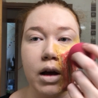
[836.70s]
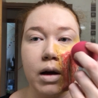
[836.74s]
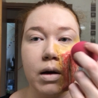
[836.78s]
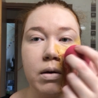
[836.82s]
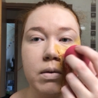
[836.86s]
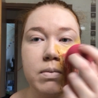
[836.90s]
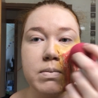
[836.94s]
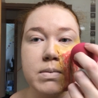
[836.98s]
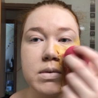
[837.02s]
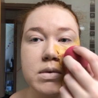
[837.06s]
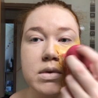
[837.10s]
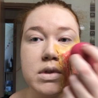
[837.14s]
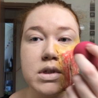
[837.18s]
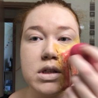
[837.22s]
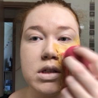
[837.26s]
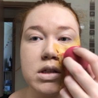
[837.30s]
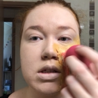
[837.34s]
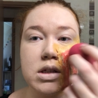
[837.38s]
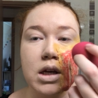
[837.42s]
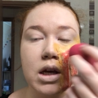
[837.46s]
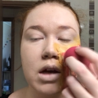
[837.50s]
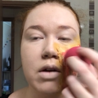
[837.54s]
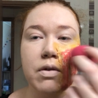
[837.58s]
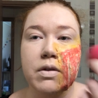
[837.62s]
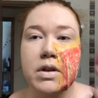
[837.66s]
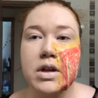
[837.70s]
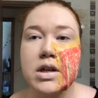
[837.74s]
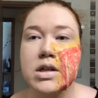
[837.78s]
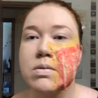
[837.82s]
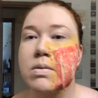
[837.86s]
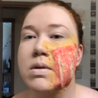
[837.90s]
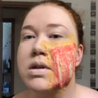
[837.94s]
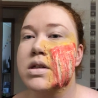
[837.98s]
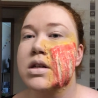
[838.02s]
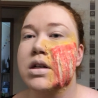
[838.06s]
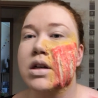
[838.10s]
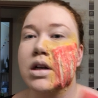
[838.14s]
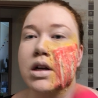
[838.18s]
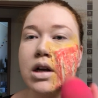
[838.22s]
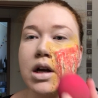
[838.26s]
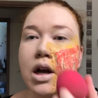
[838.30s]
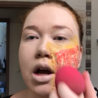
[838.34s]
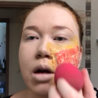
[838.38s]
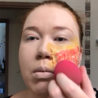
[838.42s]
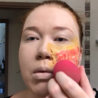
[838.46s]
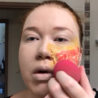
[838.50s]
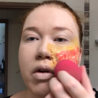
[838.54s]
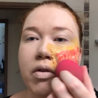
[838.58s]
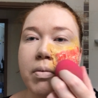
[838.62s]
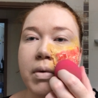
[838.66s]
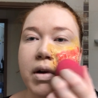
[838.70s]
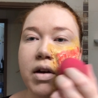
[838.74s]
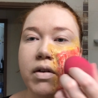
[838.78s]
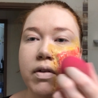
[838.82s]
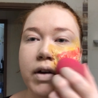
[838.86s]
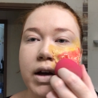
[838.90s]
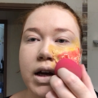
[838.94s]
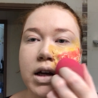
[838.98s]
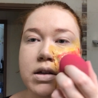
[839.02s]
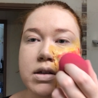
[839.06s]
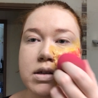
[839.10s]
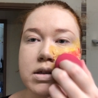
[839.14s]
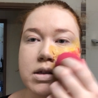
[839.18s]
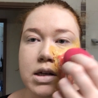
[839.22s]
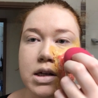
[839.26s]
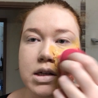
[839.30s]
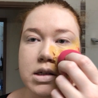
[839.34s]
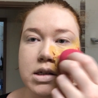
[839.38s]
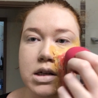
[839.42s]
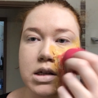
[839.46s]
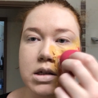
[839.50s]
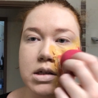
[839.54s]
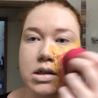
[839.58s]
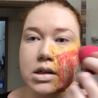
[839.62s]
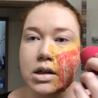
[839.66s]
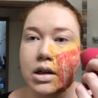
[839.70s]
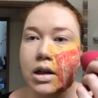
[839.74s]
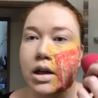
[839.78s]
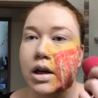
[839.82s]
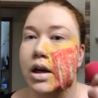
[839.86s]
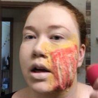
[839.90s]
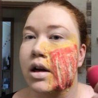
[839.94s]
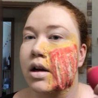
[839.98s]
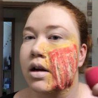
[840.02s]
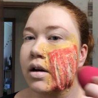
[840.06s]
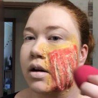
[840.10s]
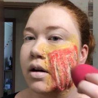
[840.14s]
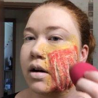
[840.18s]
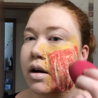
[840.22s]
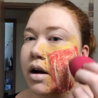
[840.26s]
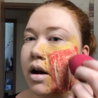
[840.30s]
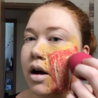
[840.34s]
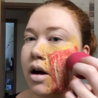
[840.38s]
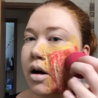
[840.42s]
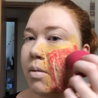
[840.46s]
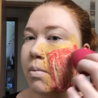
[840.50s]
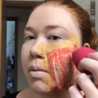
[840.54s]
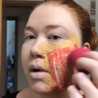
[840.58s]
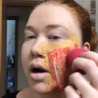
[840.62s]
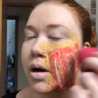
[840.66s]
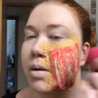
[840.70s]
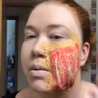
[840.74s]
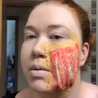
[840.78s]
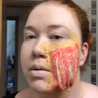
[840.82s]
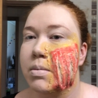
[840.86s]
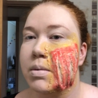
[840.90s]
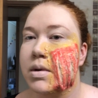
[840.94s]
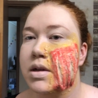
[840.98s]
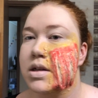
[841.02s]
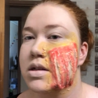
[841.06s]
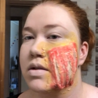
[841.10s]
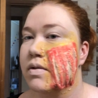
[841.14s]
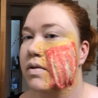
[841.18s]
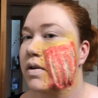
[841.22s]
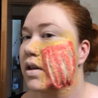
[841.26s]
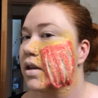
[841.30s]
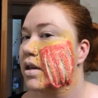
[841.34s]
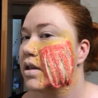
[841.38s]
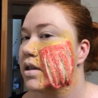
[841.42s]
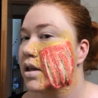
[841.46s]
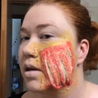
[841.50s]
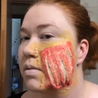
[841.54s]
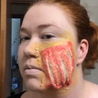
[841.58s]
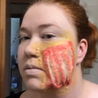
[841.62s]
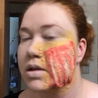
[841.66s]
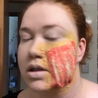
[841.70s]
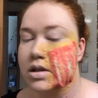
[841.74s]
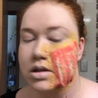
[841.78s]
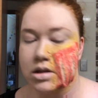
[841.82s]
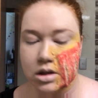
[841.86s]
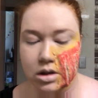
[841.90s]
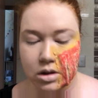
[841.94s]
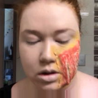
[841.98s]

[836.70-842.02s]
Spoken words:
And if this wasn't gonna come off my face as easily, I would be severely tempted